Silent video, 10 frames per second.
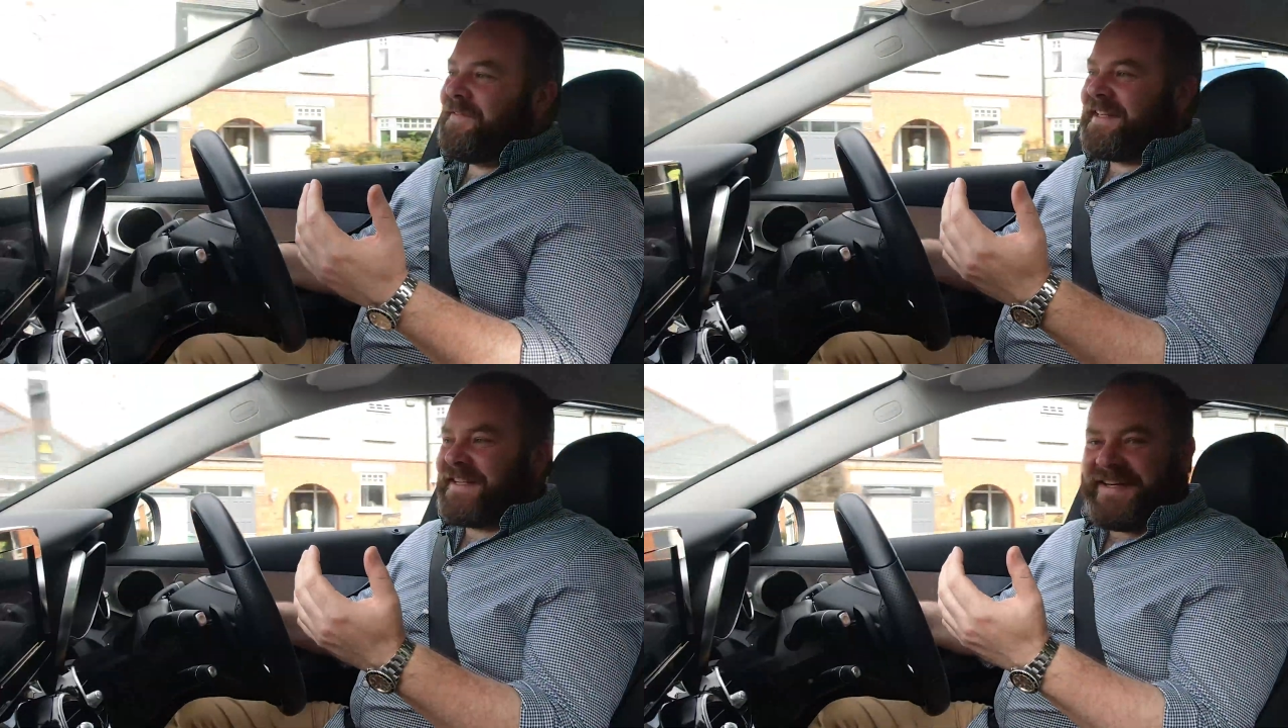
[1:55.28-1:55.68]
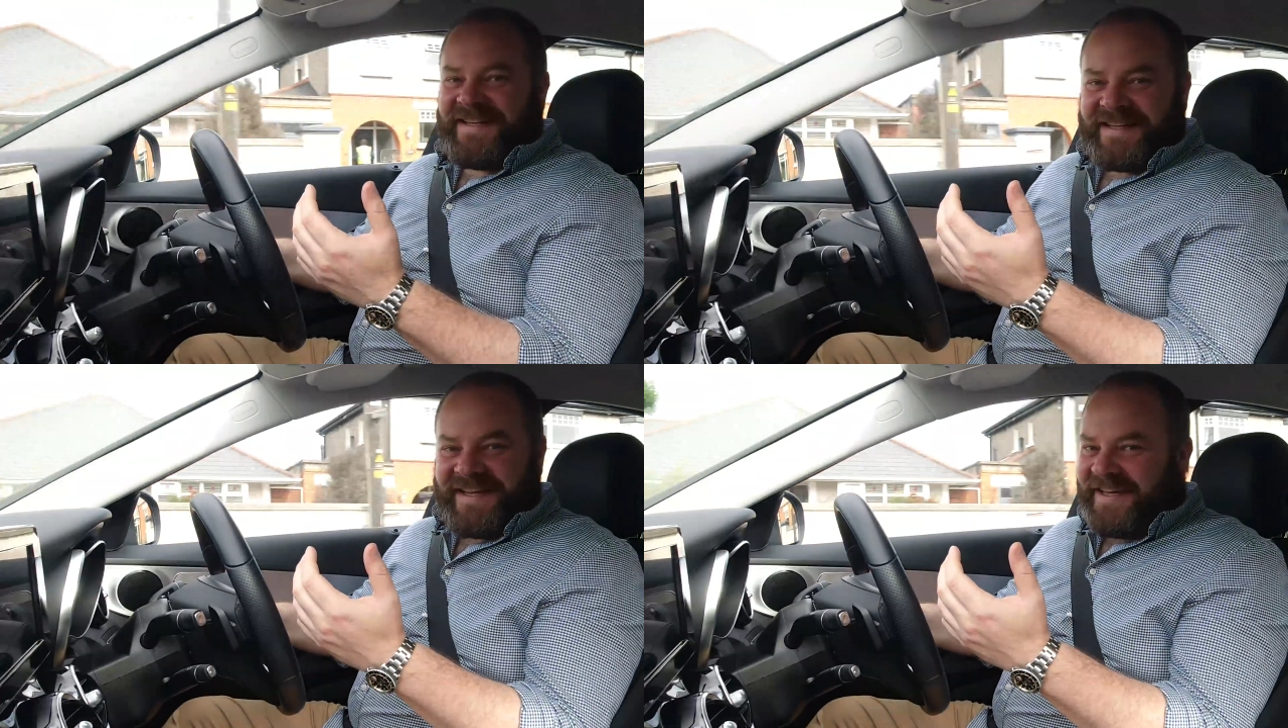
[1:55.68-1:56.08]
That's the
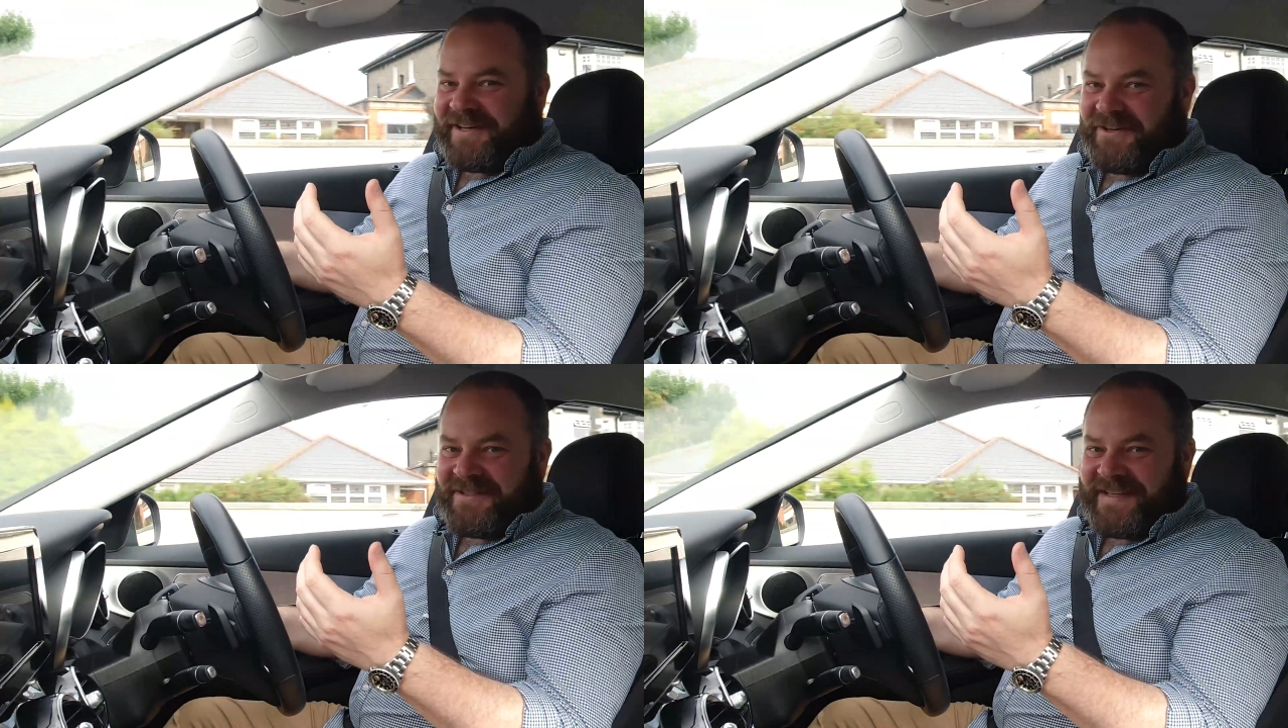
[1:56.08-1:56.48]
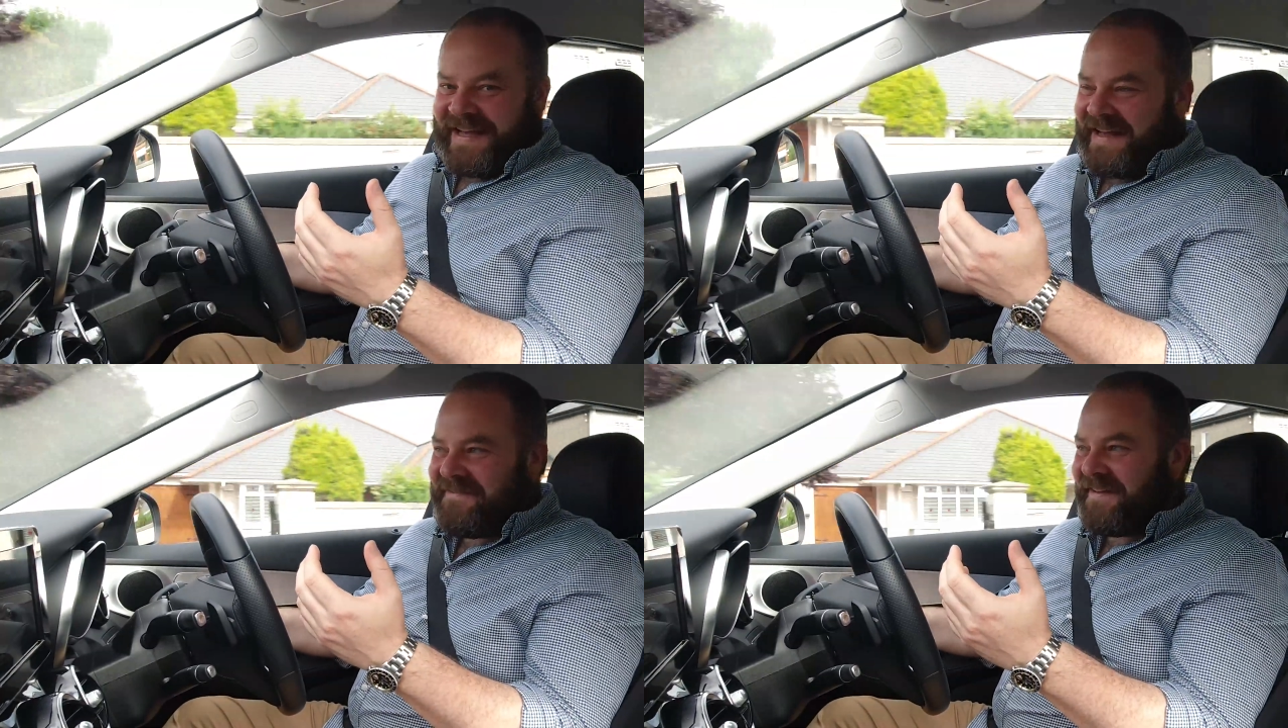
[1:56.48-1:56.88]
kind of thing you couldn't
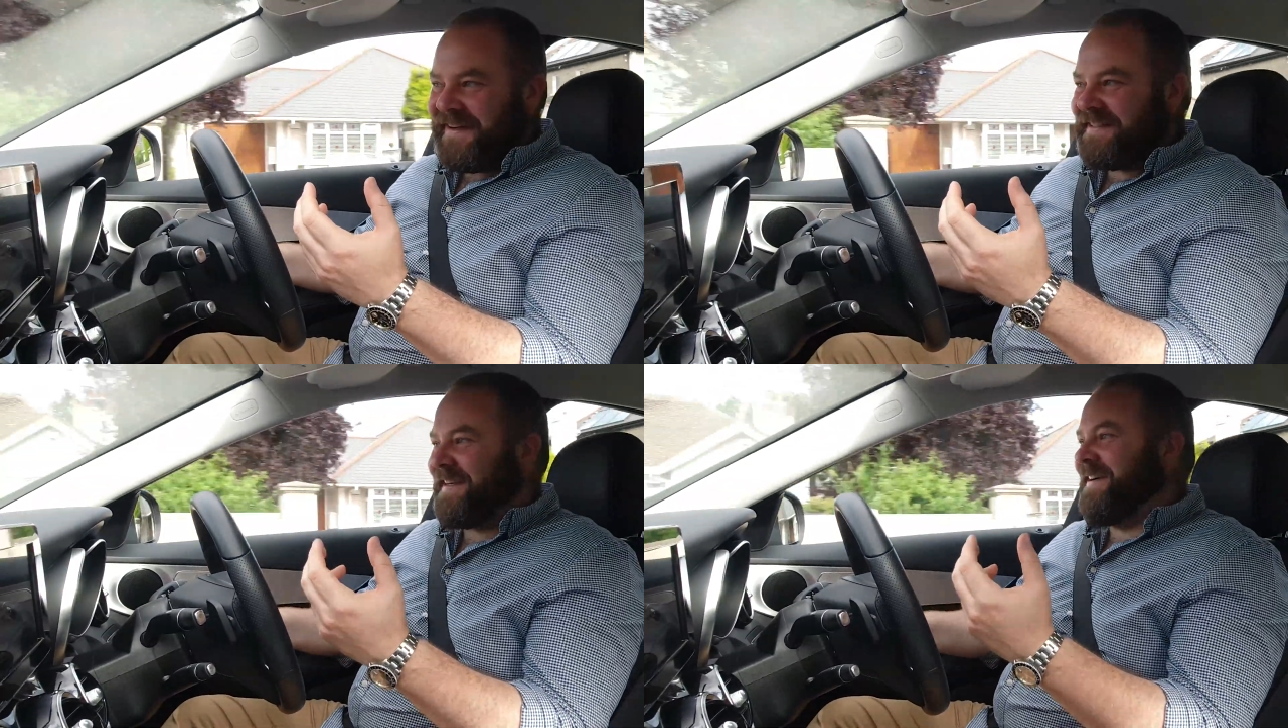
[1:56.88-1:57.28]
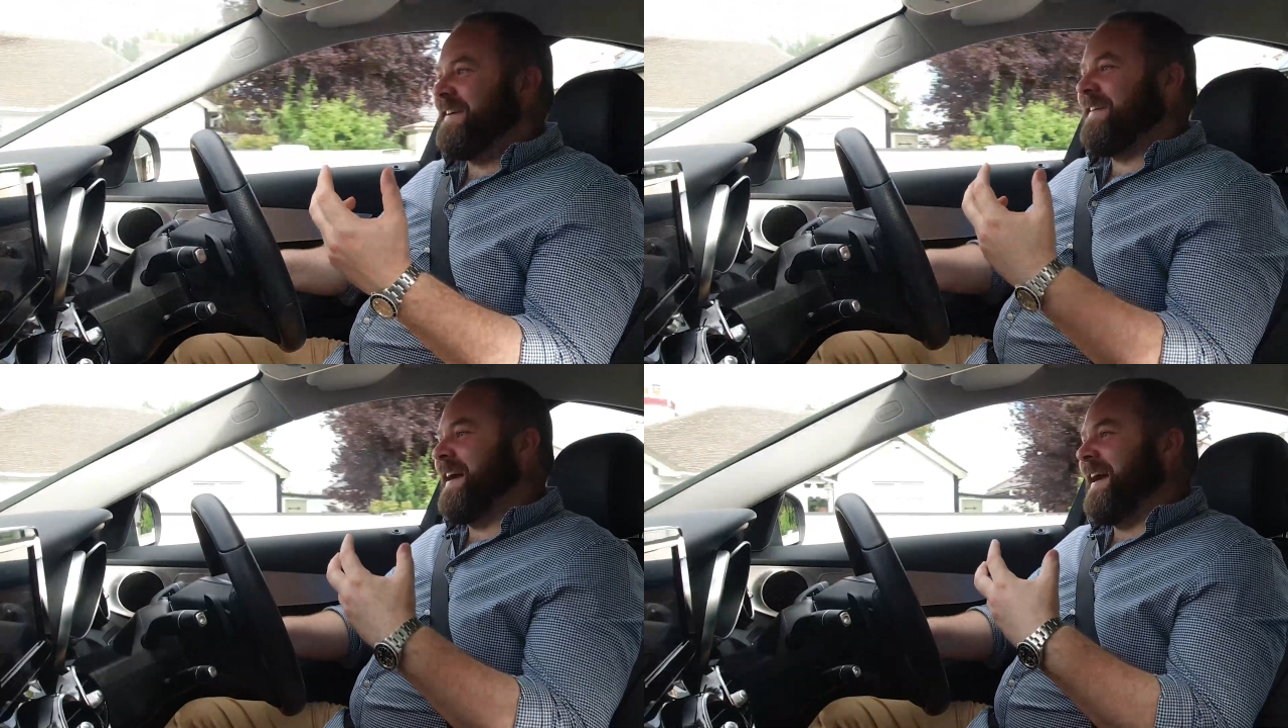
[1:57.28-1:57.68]
have years ago
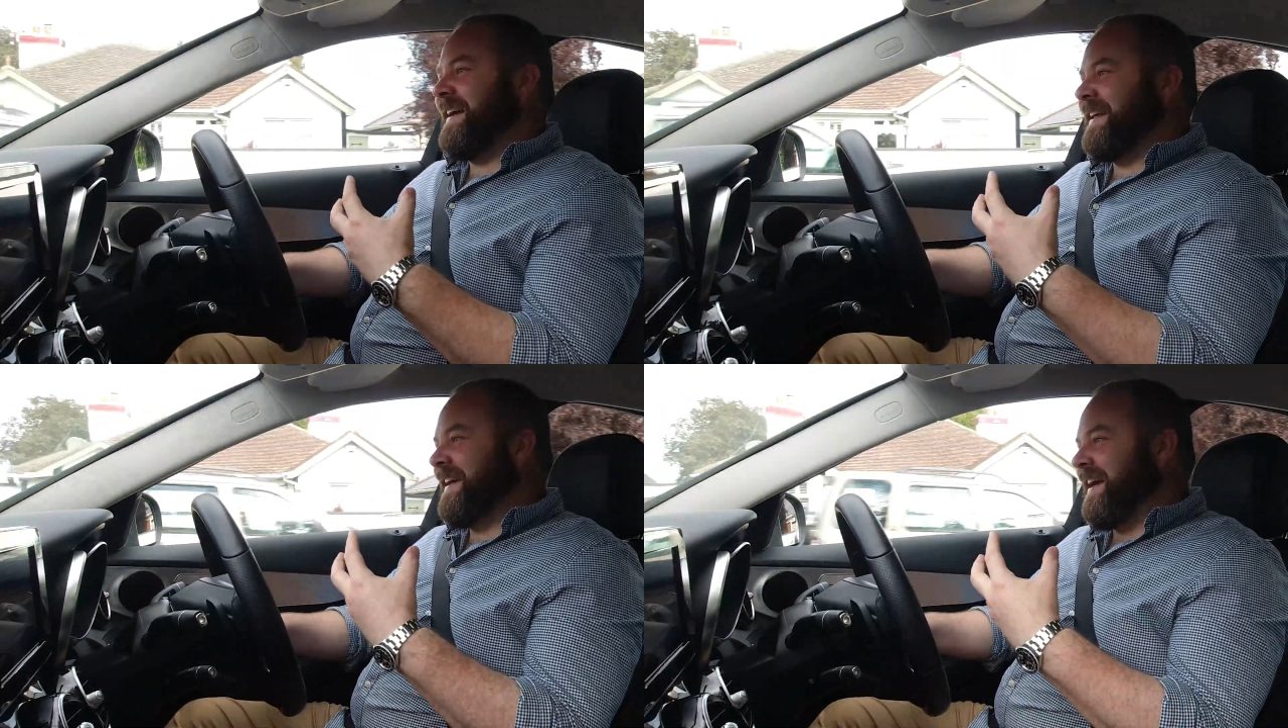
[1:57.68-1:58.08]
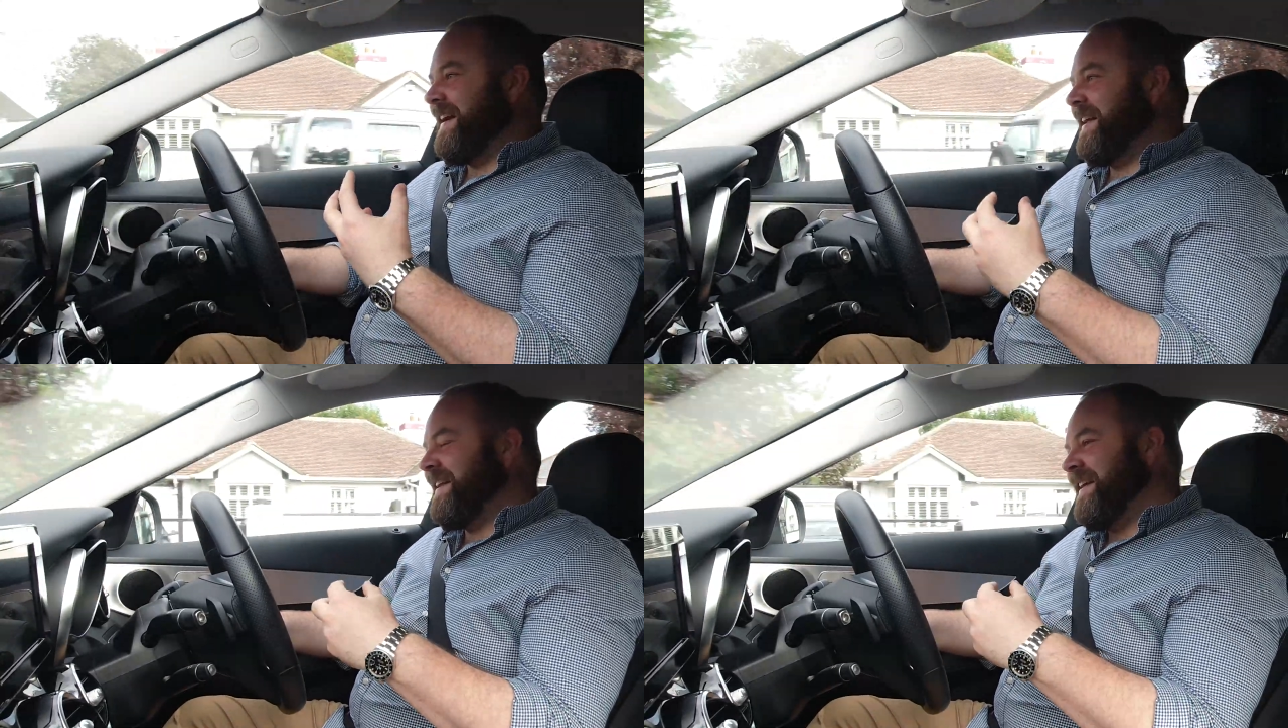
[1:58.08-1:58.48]
in a
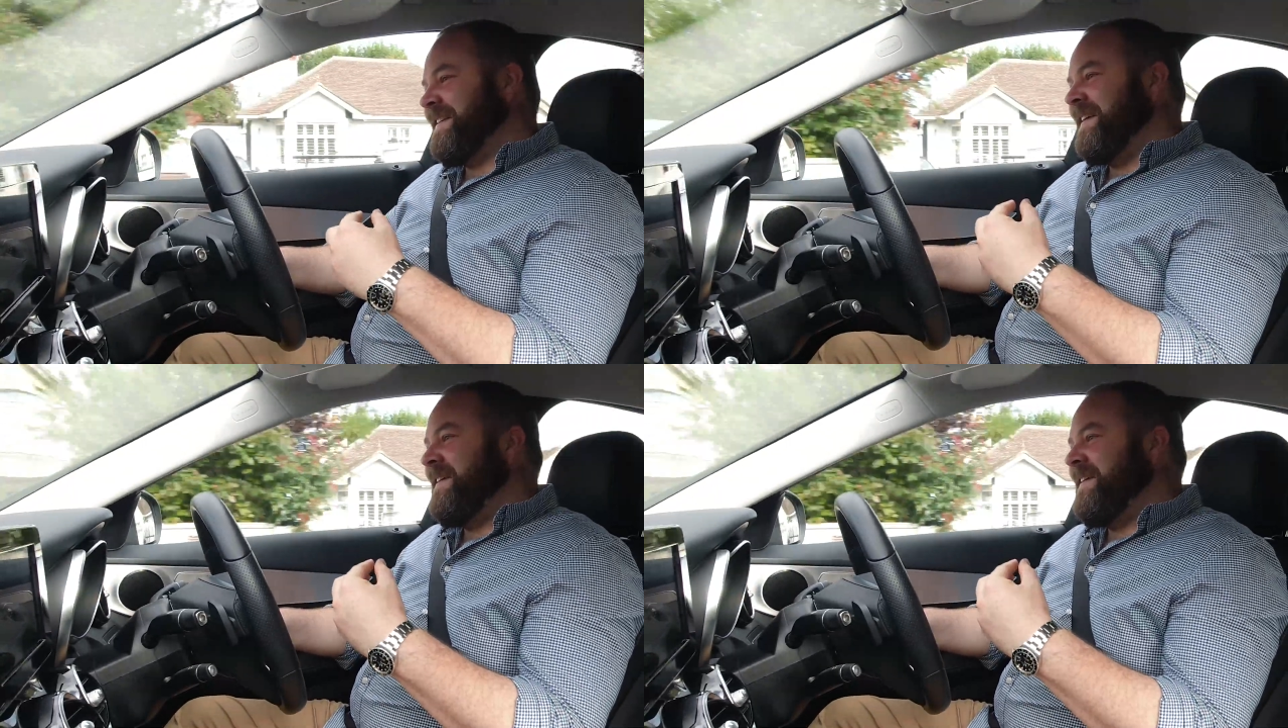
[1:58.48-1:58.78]
car like this.